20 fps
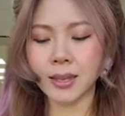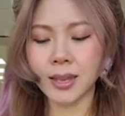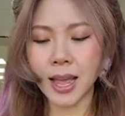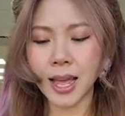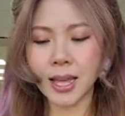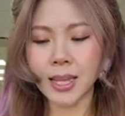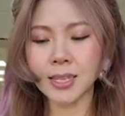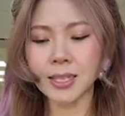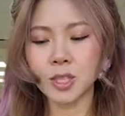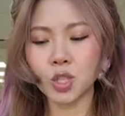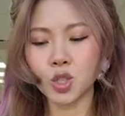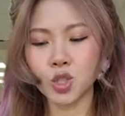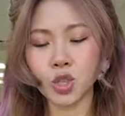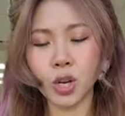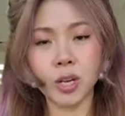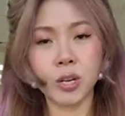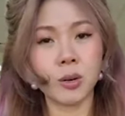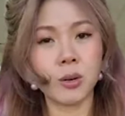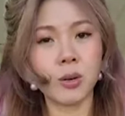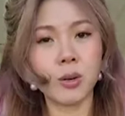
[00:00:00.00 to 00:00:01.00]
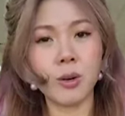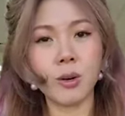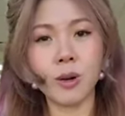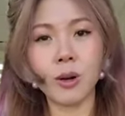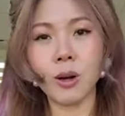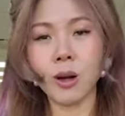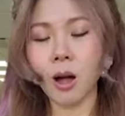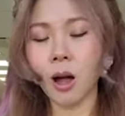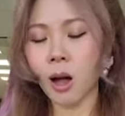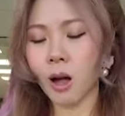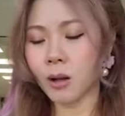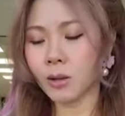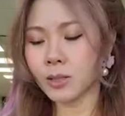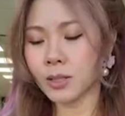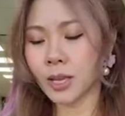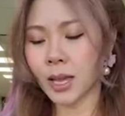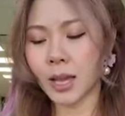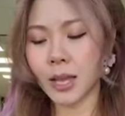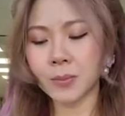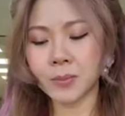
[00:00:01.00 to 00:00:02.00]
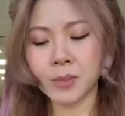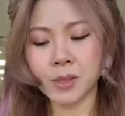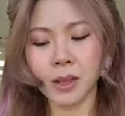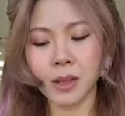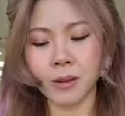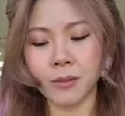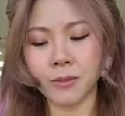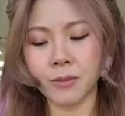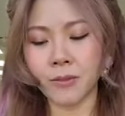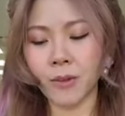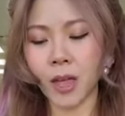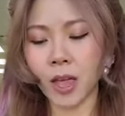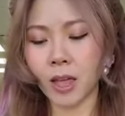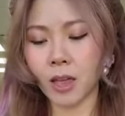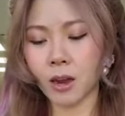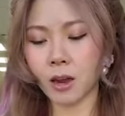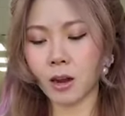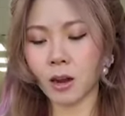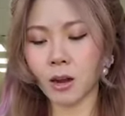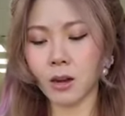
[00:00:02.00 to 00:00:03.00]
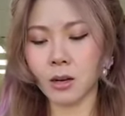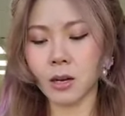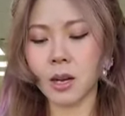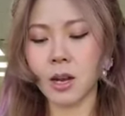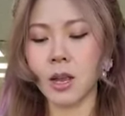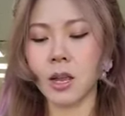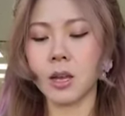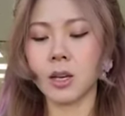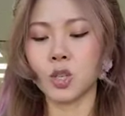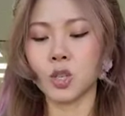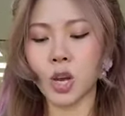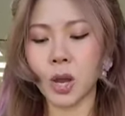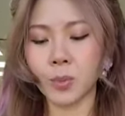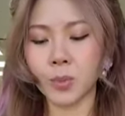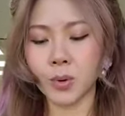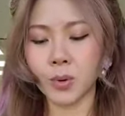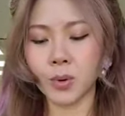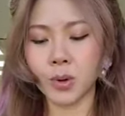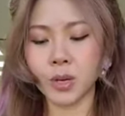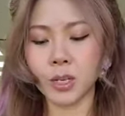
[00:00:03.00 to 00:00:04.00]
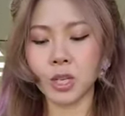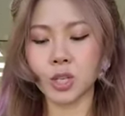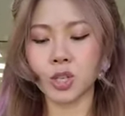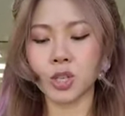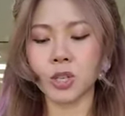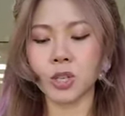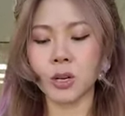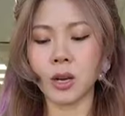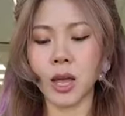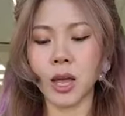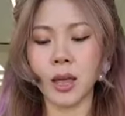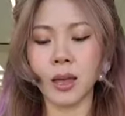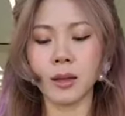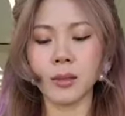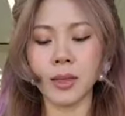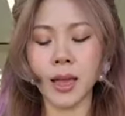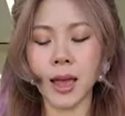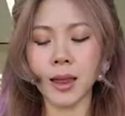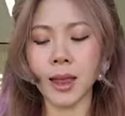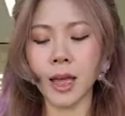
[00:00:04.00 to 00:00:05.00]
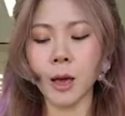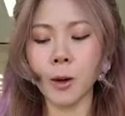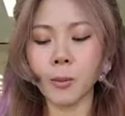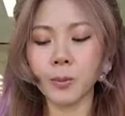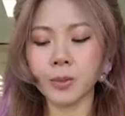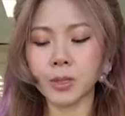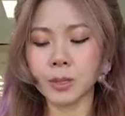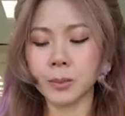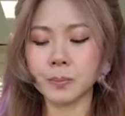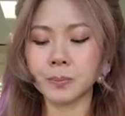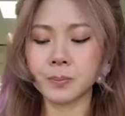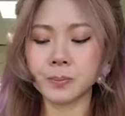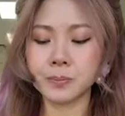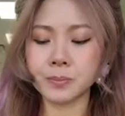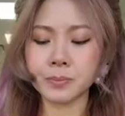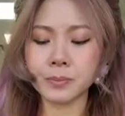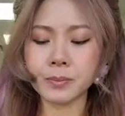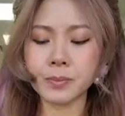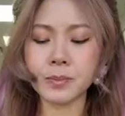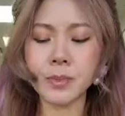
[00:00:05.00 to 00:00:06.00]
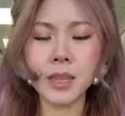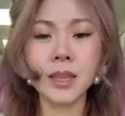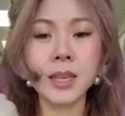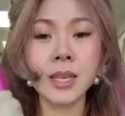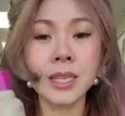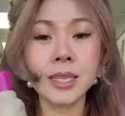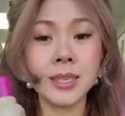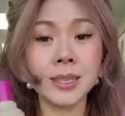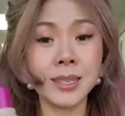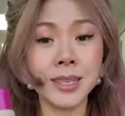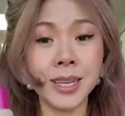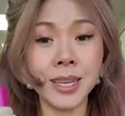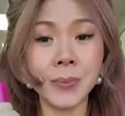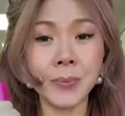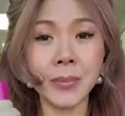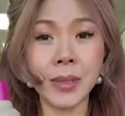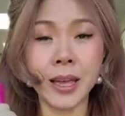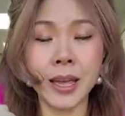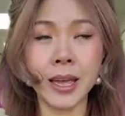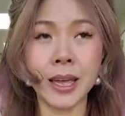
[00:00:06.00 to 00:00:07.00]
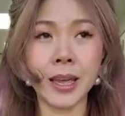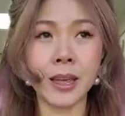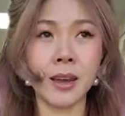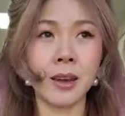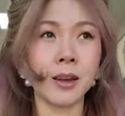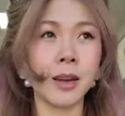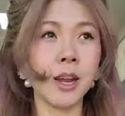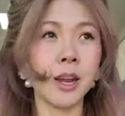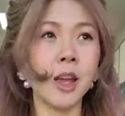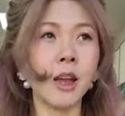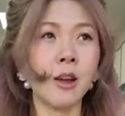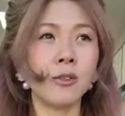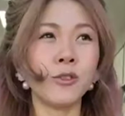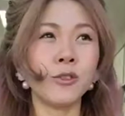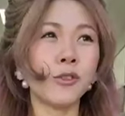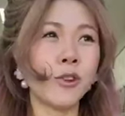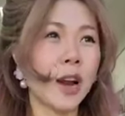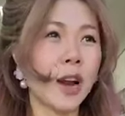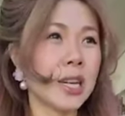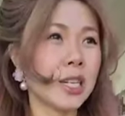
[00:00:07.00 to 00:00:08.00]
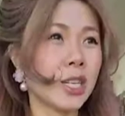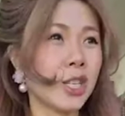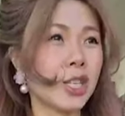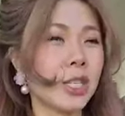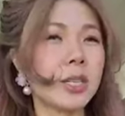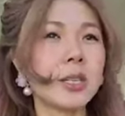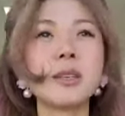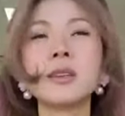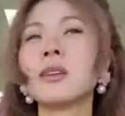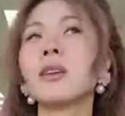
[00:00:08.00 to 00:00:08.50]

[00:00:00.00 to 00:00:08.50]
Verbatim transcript: nice general, all types of hair shampoo and conditioner line that helps to keep the hair fresh,